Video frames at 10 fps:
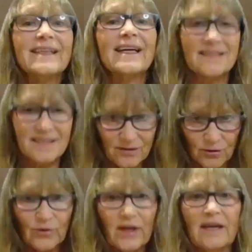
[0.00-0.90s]
Yeah.
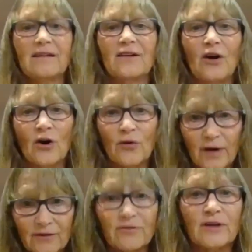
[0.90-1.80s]
Okay. All
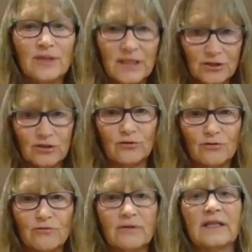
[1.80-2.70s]
right. Foundational.
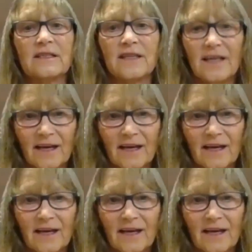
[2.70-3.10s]
Great.